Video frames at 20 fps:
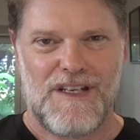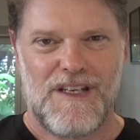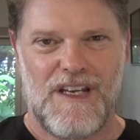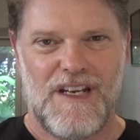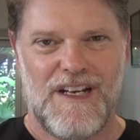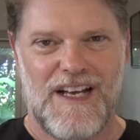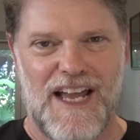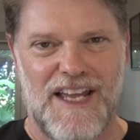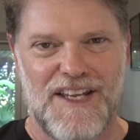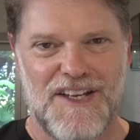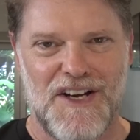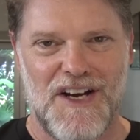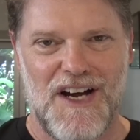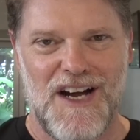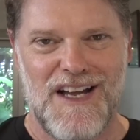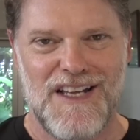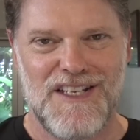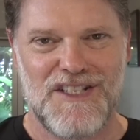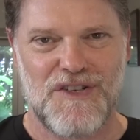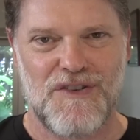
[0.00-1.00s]
G'day
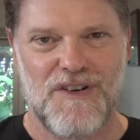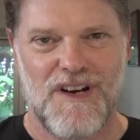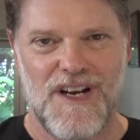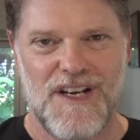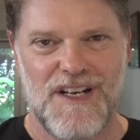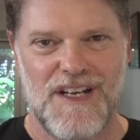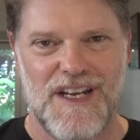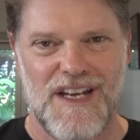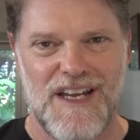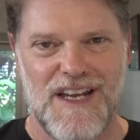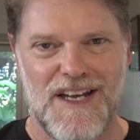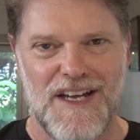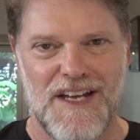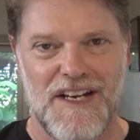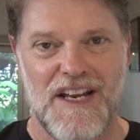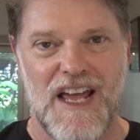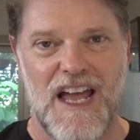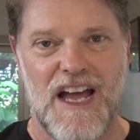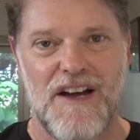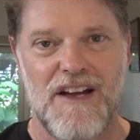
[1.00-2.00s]
guys, Greg here.
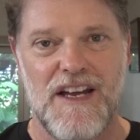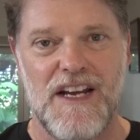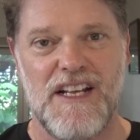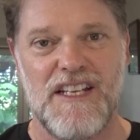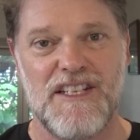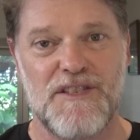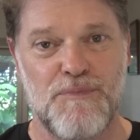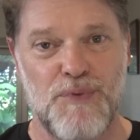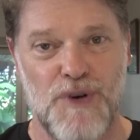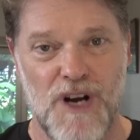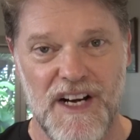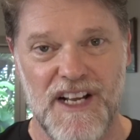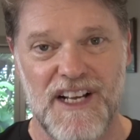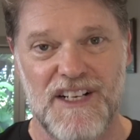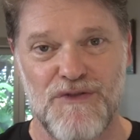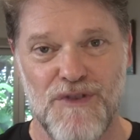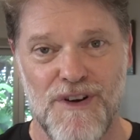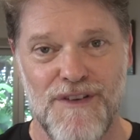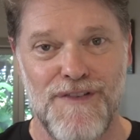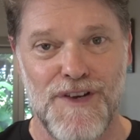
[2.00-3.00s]
Now it is
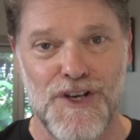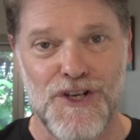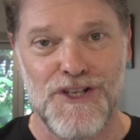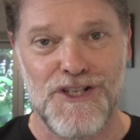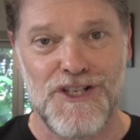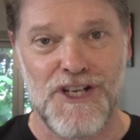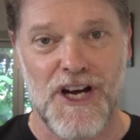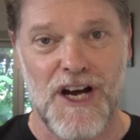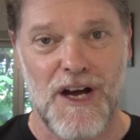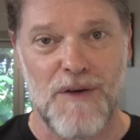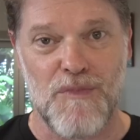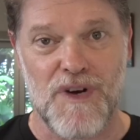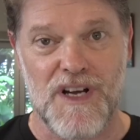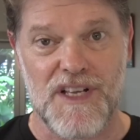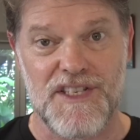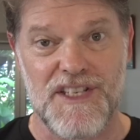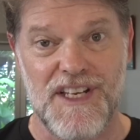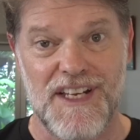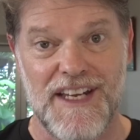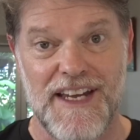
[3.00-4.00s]
product review time
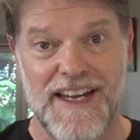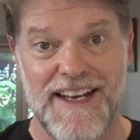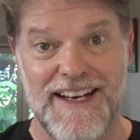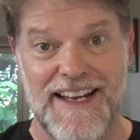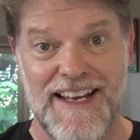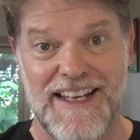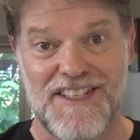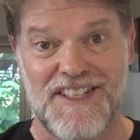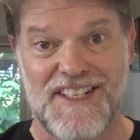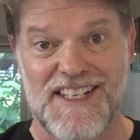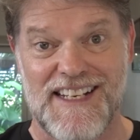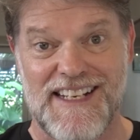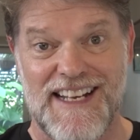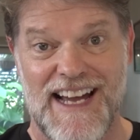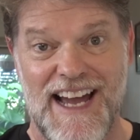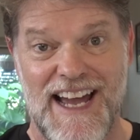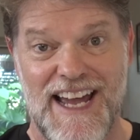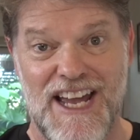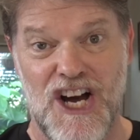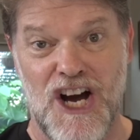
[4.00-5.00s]
once again, and
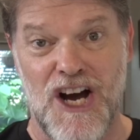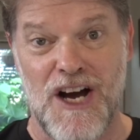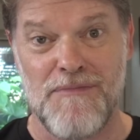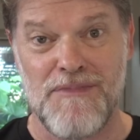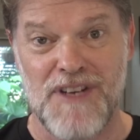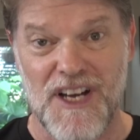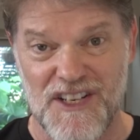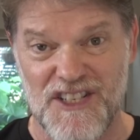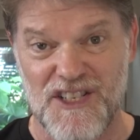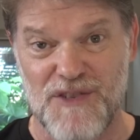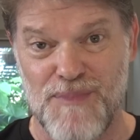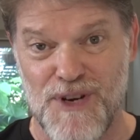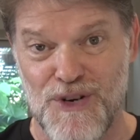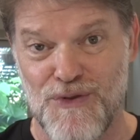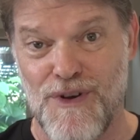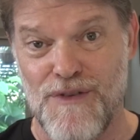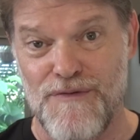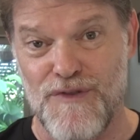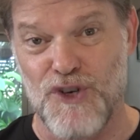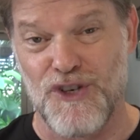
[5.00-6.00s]
today I'm going to be
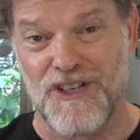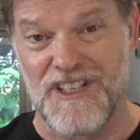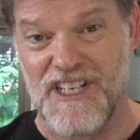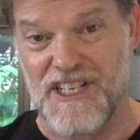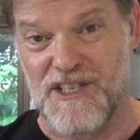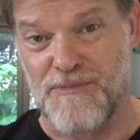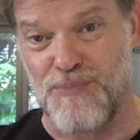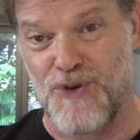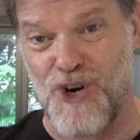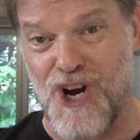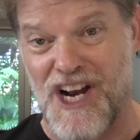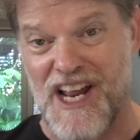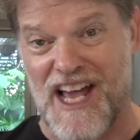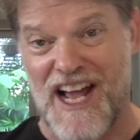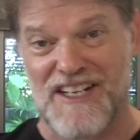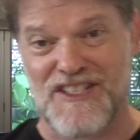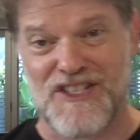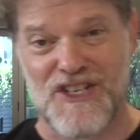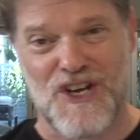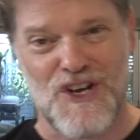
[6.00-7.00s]
reviewing this
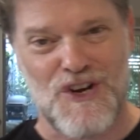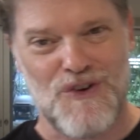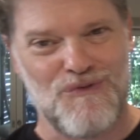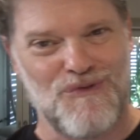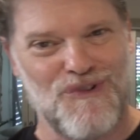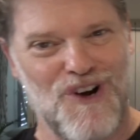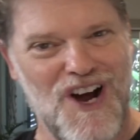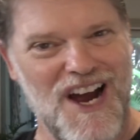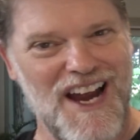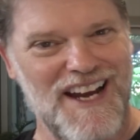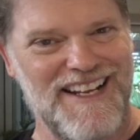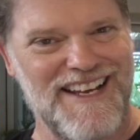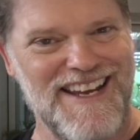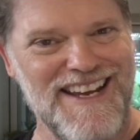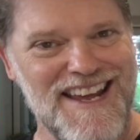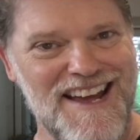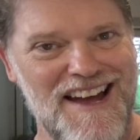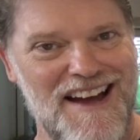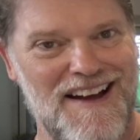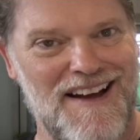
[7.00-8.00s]
product right
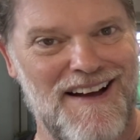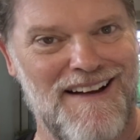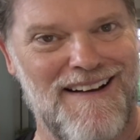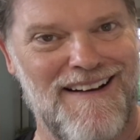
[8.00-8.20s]
here.